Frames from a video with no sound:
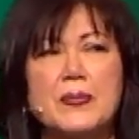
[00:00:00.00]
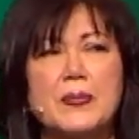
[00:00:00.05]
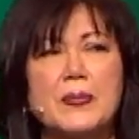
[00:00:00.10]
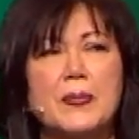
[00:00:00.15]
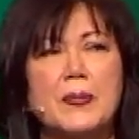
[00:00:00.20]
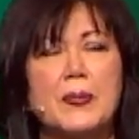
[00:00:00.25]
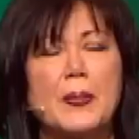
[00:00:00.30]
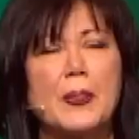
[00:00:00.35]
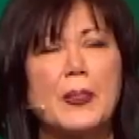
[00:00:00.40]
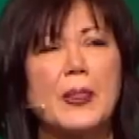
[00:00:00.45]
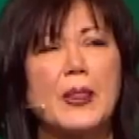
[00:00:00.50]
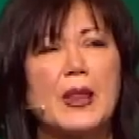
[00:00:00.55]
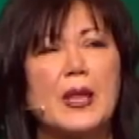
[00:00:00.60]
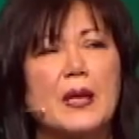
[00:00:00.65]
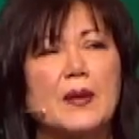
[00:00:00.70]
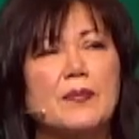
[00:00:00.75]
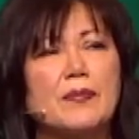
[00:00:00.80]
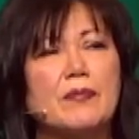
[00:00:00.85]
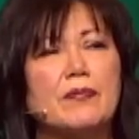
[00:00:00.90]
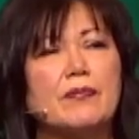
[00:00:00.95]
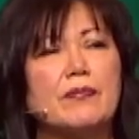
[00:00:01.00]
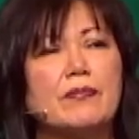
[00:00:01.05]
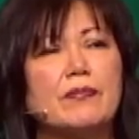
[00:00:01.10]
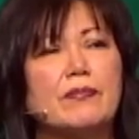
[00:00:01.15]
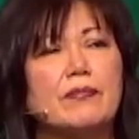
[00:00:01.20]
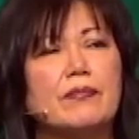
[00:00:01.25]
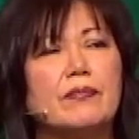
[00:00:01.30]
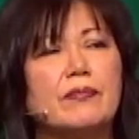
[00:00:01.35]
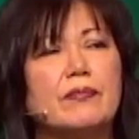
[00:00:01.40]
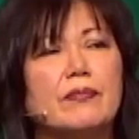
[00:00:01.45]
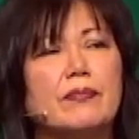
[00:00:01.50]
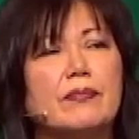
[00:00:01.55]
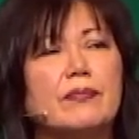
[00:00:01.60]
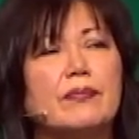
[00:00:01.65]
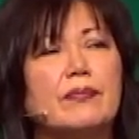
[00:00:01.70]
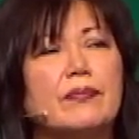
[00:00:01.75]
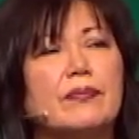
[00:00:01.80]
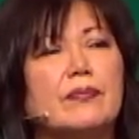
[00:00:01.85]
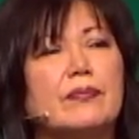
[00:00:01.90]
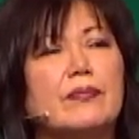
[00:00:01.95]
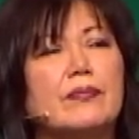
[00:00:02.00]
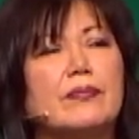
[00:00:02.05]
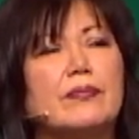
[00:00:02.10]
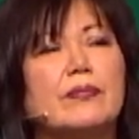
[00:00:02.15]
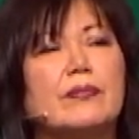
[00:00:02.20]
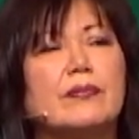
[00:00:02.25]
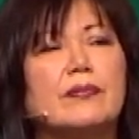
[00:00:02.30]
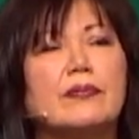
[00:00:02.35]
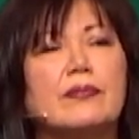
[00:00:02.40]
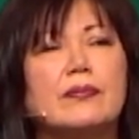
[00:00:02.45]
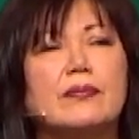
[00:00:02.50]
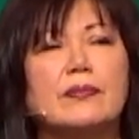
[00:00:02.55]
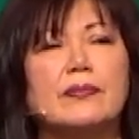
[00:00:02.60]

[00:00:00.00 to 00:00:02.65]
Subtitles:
[no speech]